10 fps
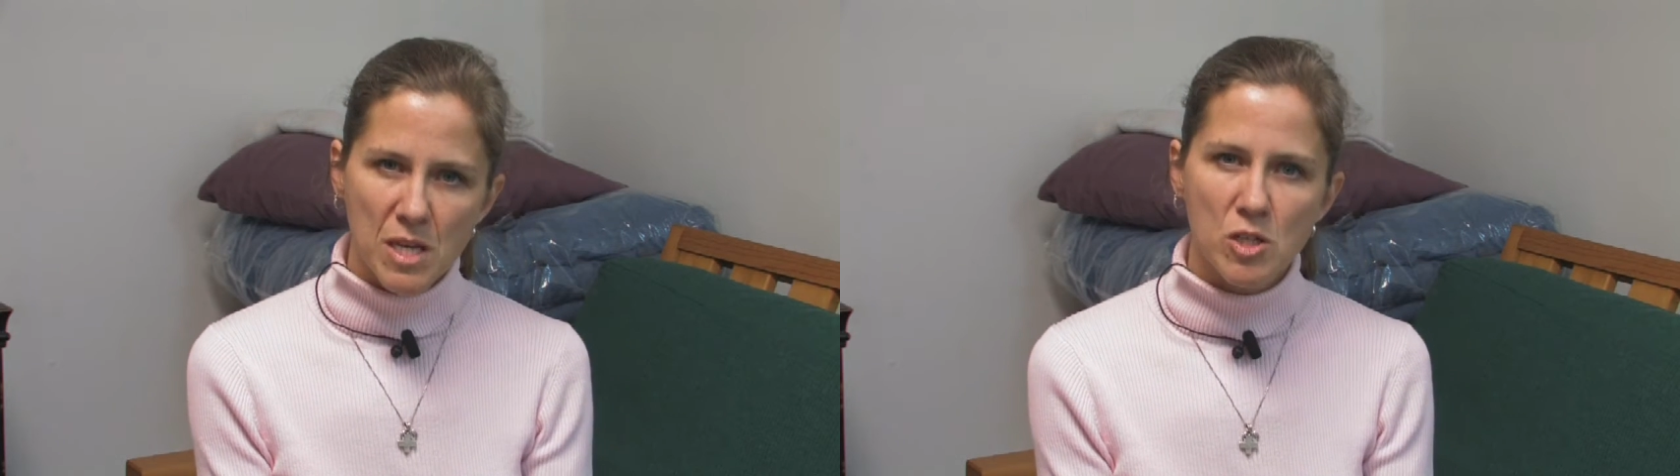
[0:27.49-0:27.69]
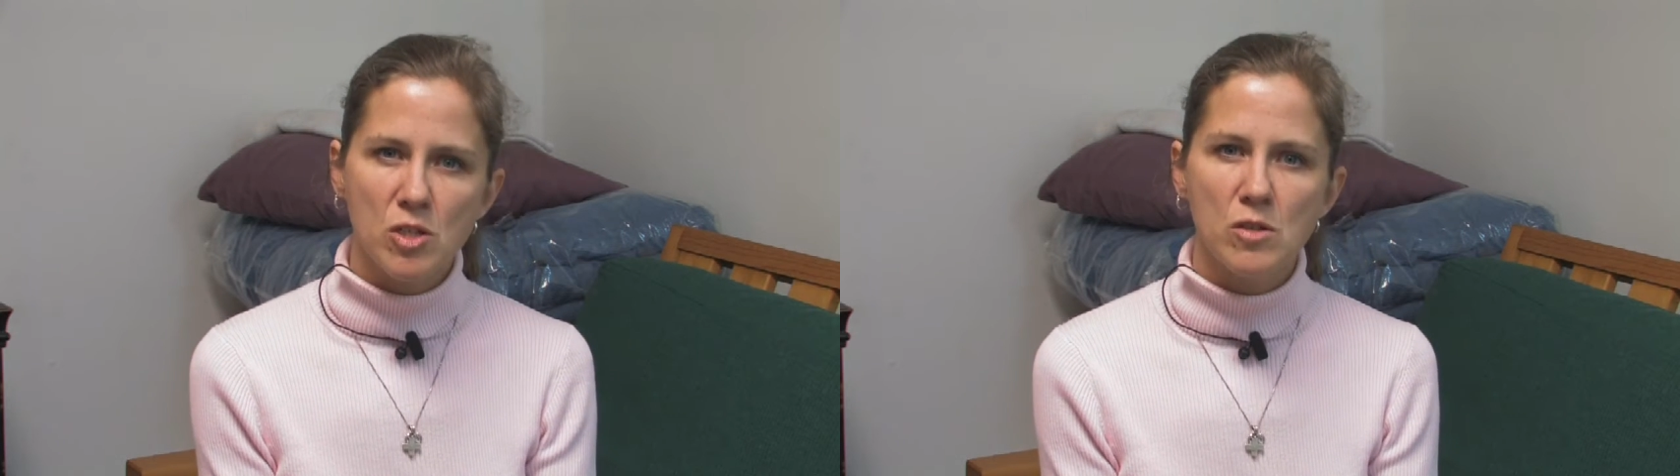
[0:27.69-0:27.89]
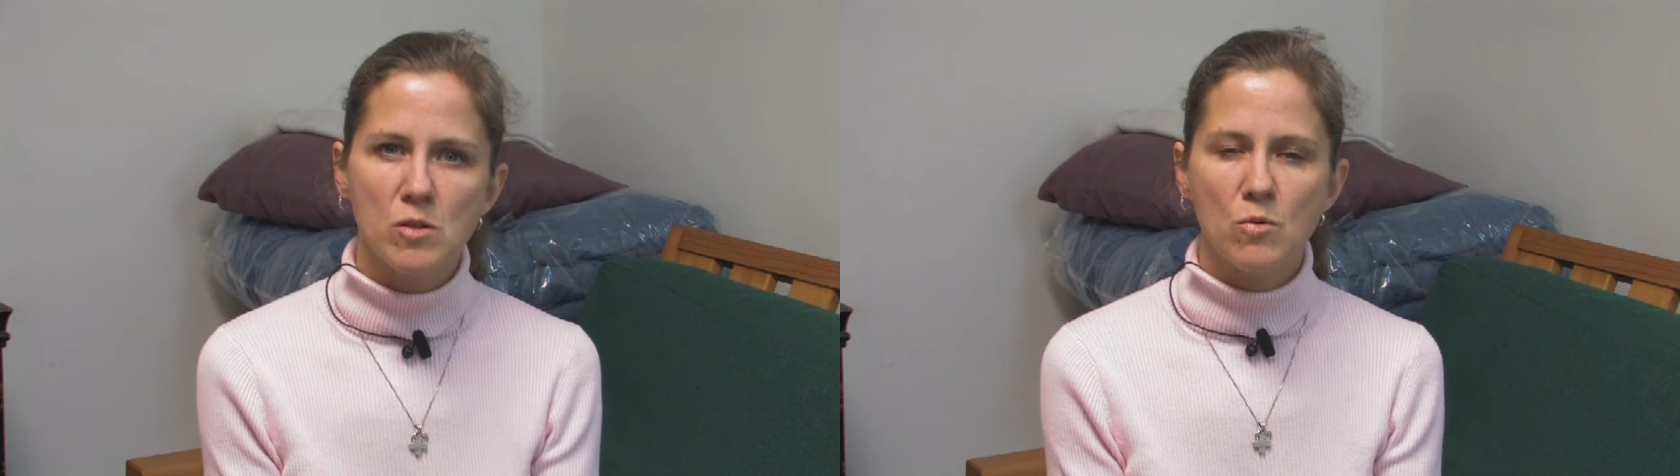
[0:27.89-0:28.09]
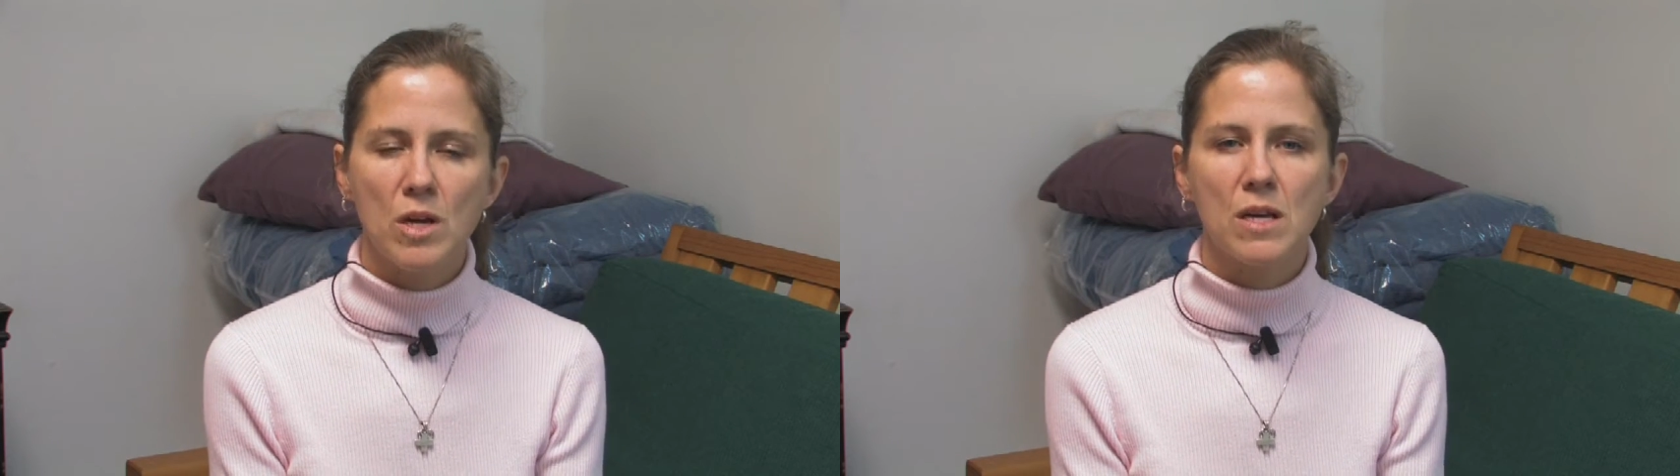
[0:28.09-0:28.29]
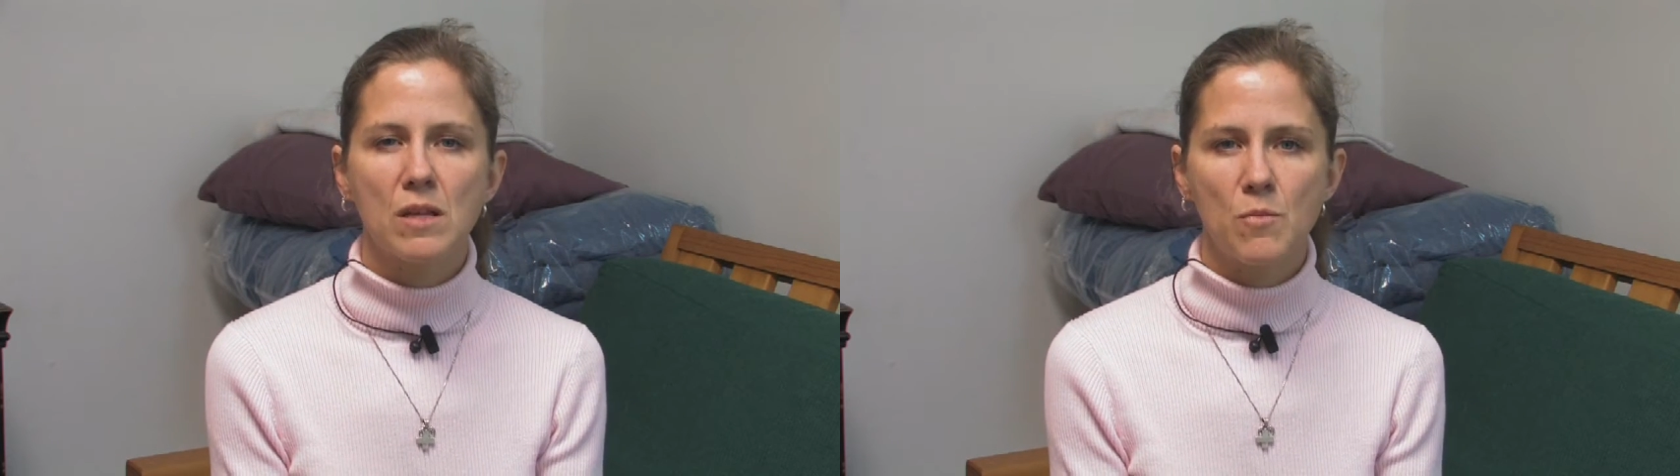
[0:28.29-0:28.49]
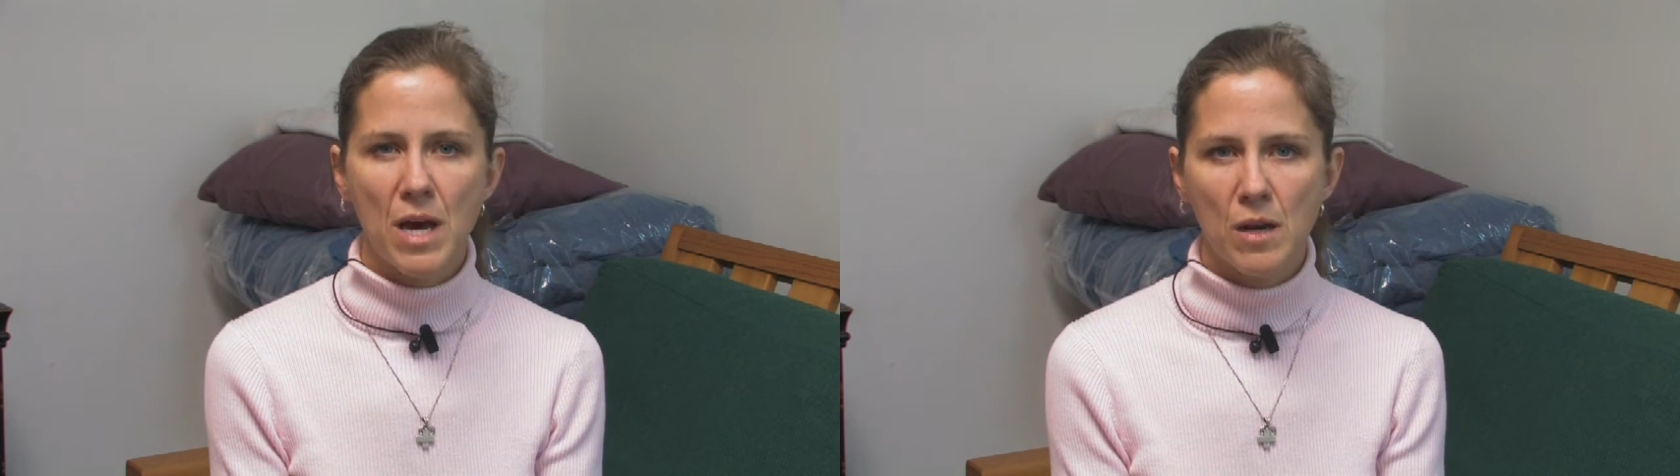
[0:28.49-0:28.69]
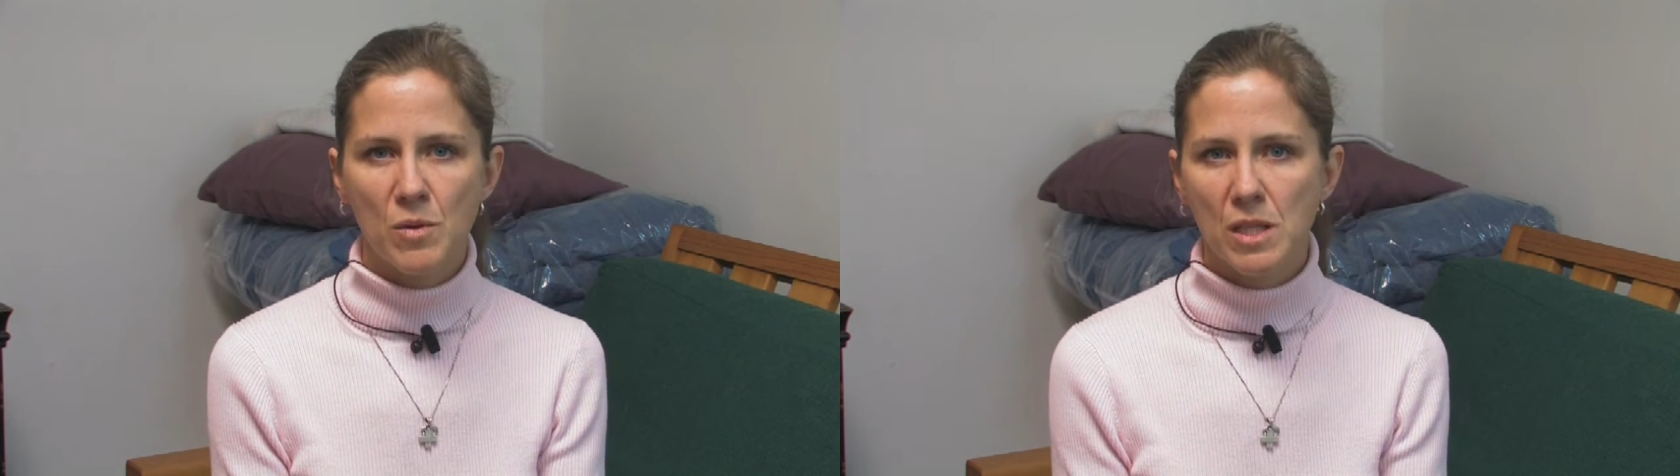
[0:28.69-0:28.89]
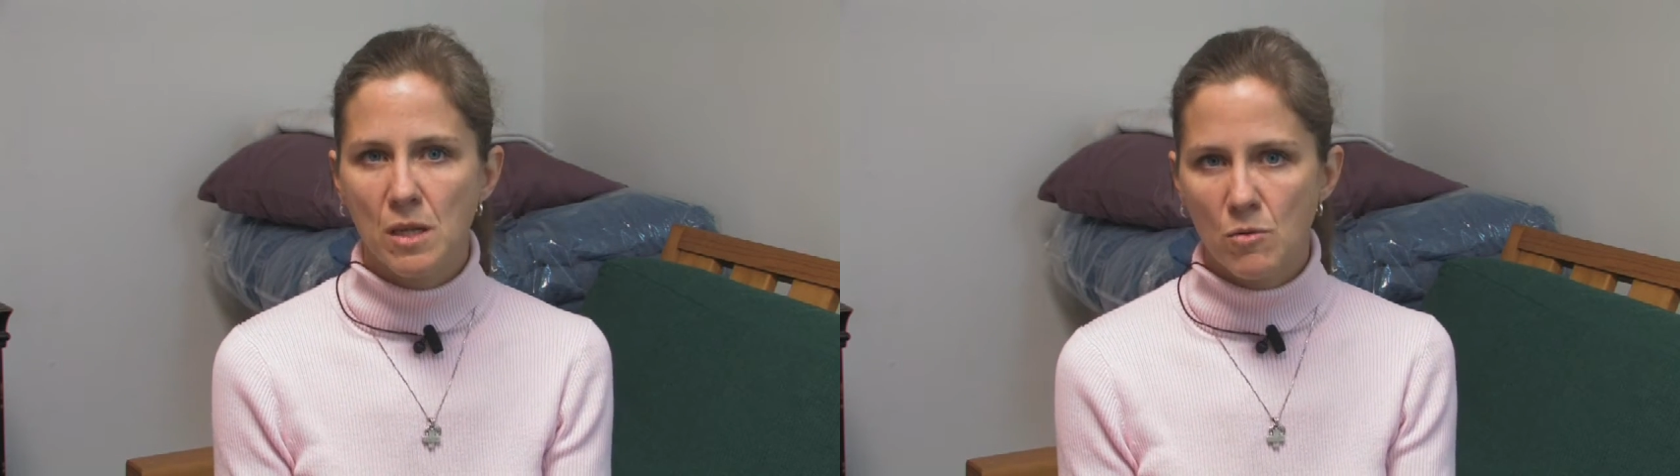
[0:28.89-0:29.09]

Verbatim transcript: issues with compatibility